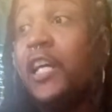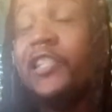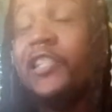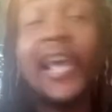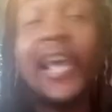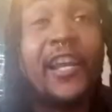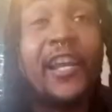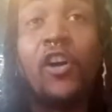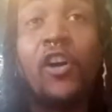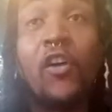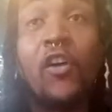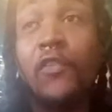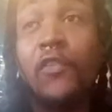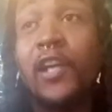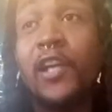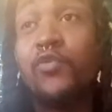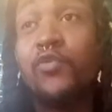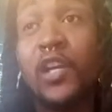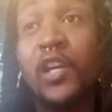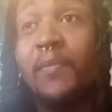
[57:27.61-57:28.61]
take over
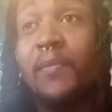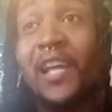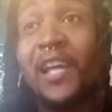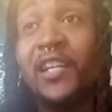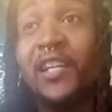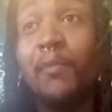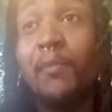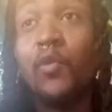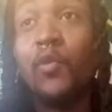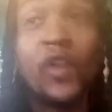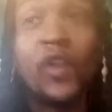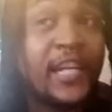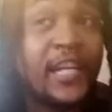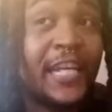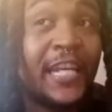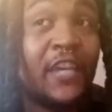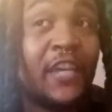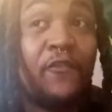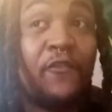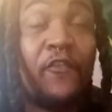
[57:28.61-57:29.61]
as running back number 1,
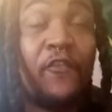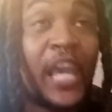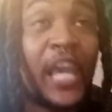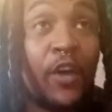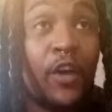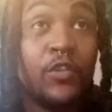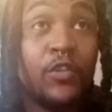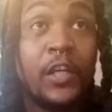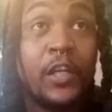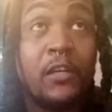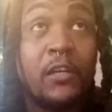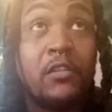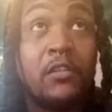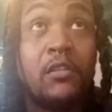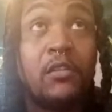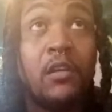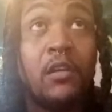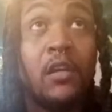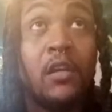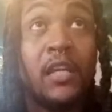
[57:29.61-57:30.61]
and he failed us.